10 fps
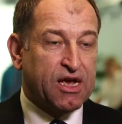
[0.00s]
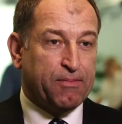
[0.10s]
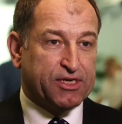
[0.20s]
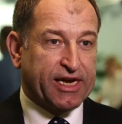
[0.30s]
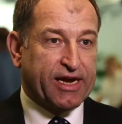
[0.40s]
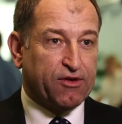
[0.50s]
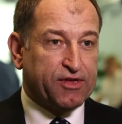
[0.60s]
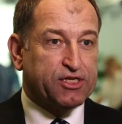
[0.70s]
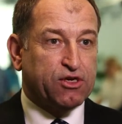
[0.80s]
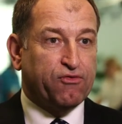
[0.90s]
particularly on
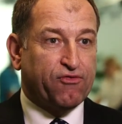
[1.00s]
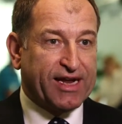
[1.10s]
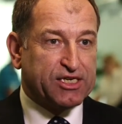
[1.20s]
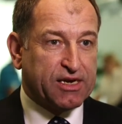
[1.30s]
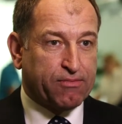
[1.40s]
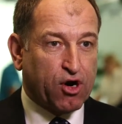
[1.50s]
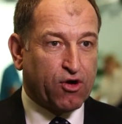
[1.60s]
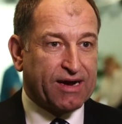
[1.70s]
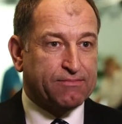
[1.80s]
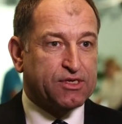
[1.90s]
these two fledgling
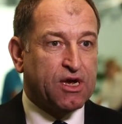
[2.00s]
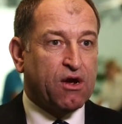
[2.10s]
programs